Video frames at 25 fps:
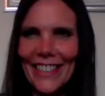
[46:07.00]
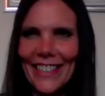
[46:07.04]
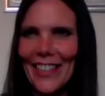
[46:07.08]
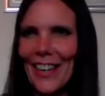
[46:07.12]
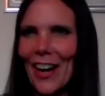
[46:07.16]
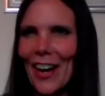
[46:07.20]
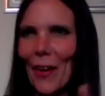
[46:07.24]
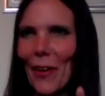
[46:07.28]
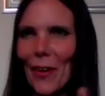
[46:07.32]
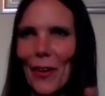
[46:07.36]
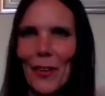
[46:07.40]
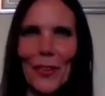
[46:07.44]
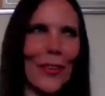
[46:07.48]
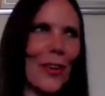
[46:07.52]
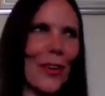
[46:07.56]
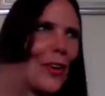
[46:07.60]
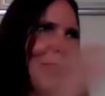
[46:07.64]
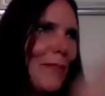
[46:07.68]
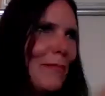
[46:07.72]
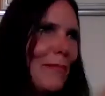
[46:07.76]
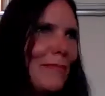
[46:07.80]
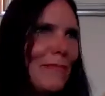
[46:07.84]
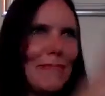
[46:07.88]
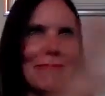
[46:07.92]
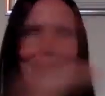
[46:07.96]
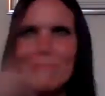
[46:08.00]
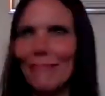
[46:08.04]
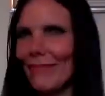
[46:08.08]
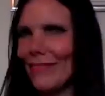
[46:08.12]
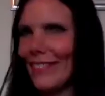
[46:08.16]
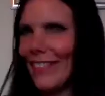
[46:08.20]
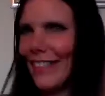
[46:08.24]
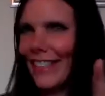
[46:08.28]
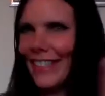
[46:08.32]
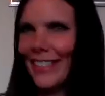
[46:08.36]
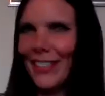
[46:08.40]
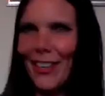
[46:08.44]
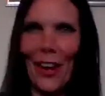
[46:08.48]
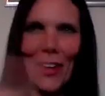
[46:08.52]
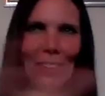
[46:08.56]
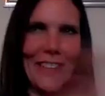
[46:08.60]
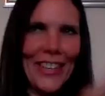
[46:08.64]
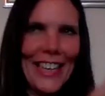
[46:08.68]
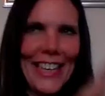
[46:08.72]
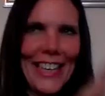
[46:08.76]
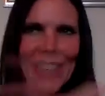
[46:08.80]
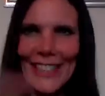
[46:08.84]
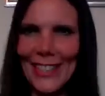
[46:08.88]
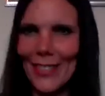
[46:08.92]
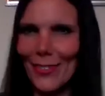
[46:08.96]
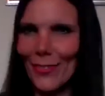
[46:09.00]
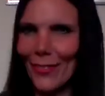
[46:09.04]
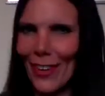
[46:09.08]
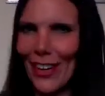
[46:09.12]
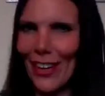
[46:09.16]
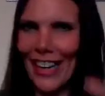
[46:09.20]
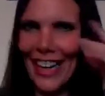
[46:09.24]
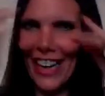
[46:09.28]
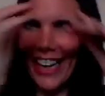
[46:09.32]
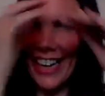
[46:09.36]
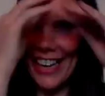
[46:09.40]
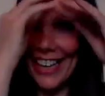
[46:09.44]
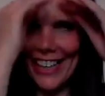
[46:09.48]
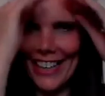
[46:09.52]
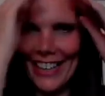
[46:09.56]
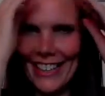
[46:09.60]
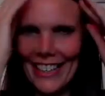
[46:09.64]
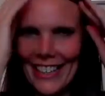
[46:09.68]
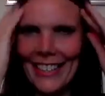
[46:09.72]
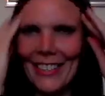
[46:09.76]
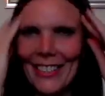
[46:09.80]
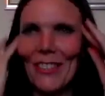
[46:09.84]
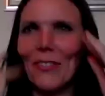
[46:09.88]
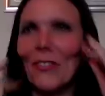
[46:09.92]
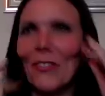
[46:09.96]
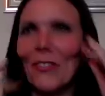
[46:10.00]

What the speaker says: you know, it's like this, really.